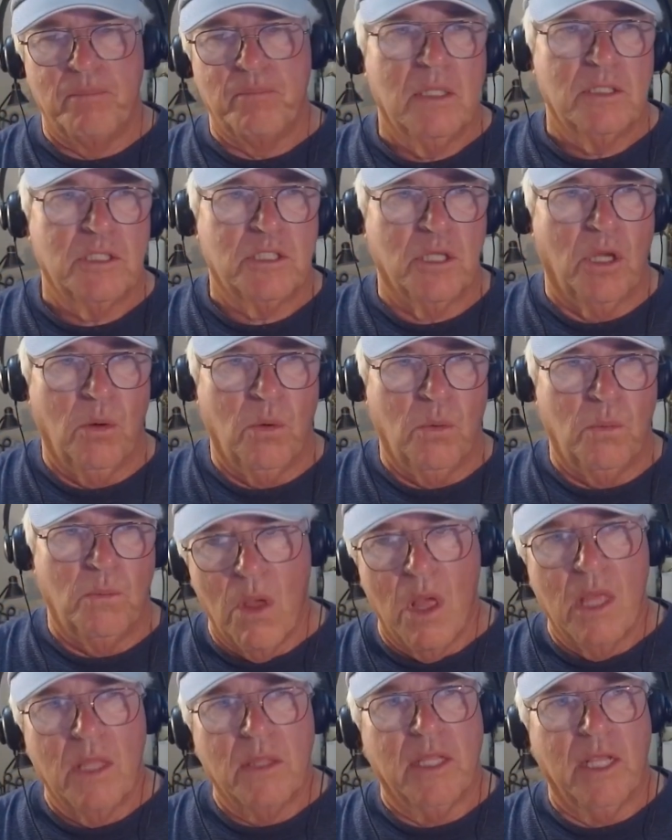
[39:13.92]
So
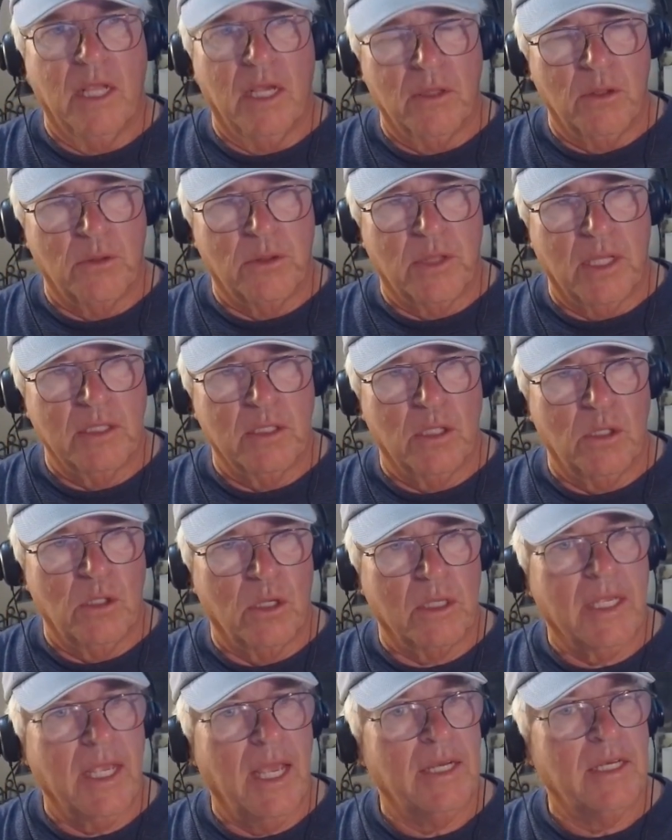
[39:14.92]
the other thing to
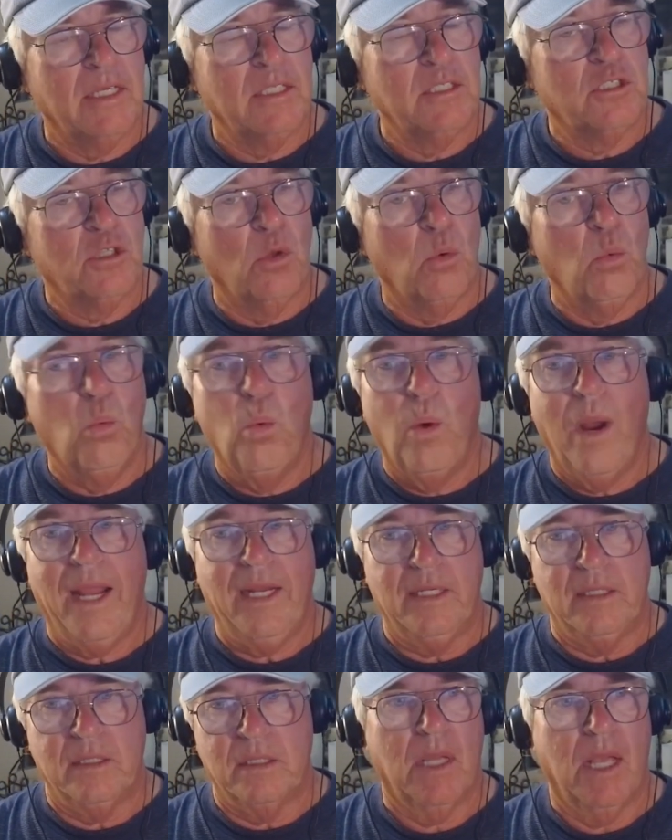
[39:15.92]
look at is the
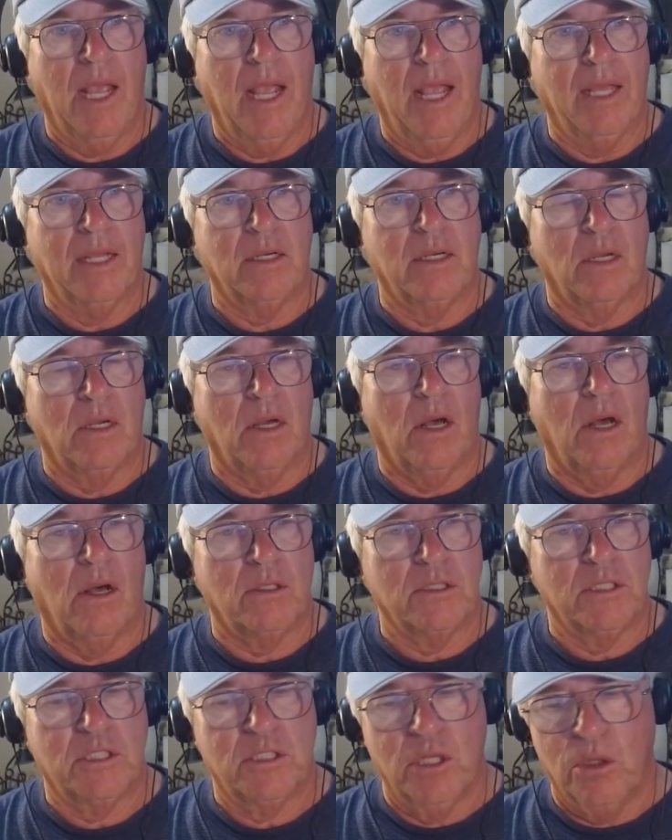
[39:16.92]
weight. And
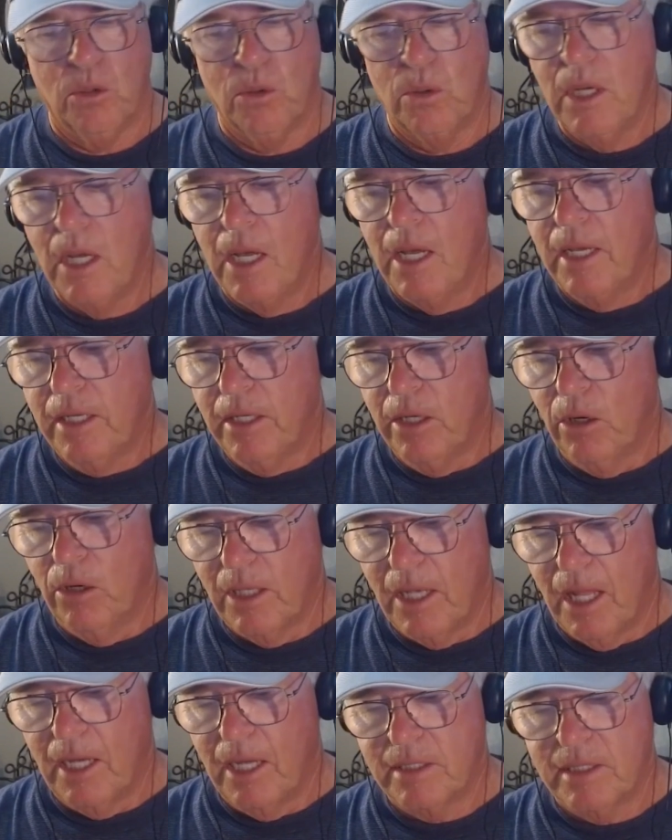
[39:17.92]
also, a
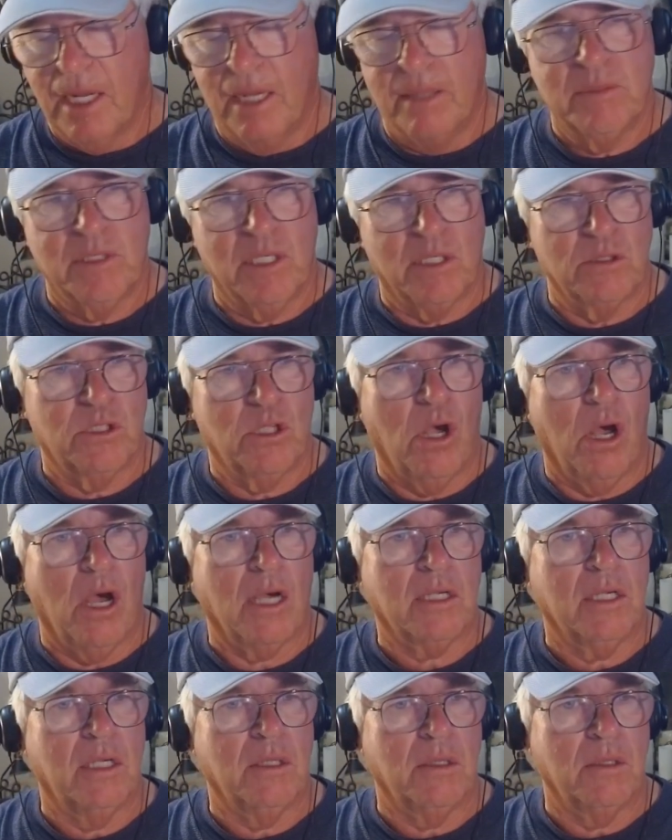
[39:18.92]
lot of times they'll
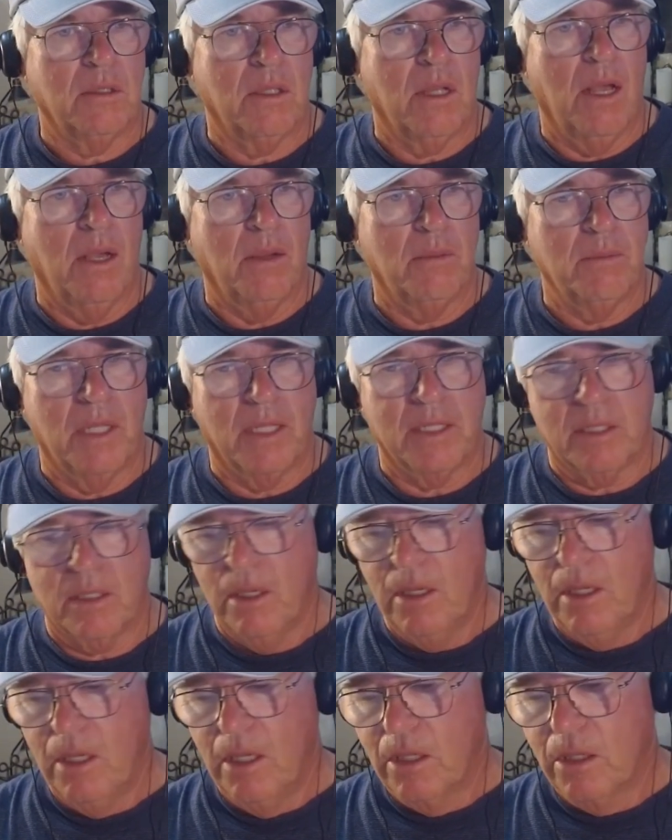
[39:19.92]
talk
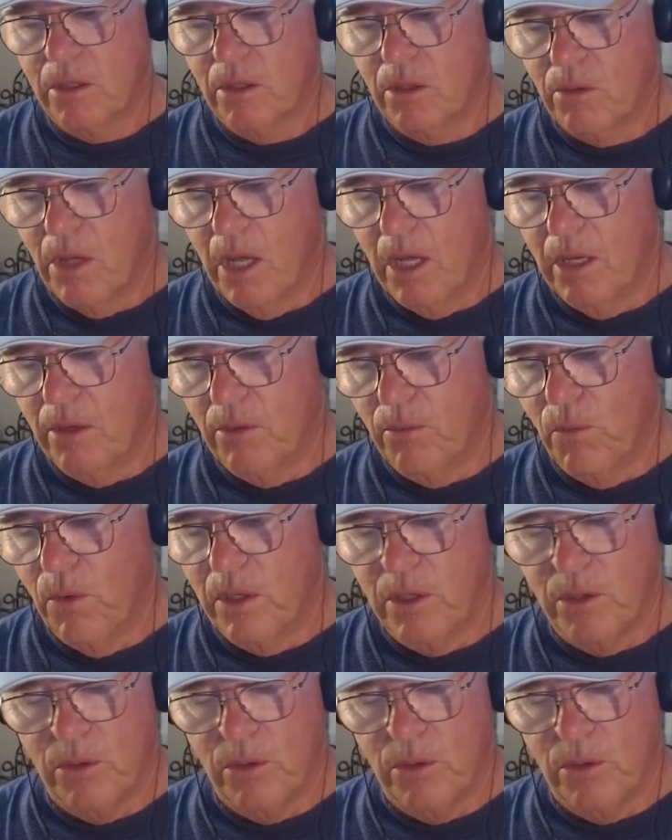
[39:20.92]
one of the